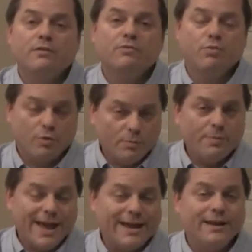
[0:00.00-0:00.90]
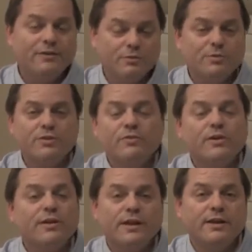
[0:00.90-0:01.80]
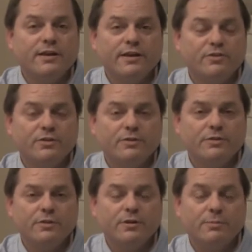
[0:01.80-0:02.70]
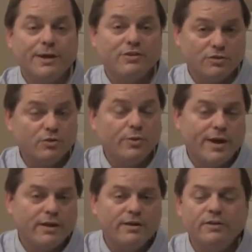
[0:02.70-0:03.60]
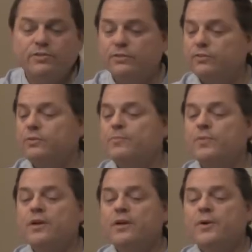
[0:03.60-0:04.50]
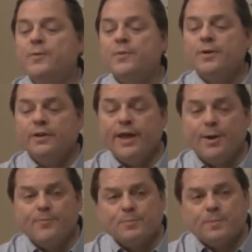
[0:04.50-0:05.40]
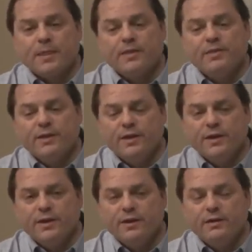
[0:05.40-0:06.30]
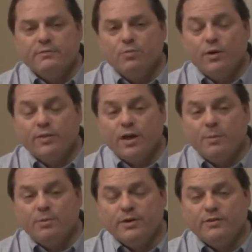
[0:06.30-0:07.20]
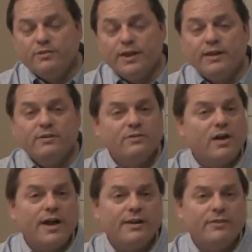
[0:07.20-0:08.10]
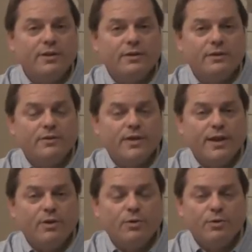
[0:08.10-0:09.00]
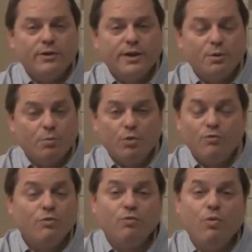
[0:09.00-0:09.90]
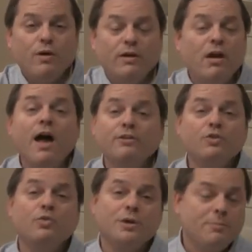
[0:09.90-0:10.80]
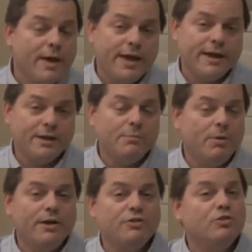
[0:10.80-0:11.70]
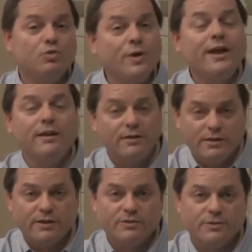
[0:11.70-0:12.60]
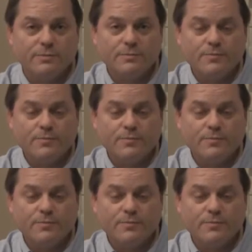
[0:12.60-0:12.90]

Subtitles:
for pain, specifically in addiction, patients who had addictions. Now, one of the companies then decided that they could get approval for it not to treat pain, but to treat addiction.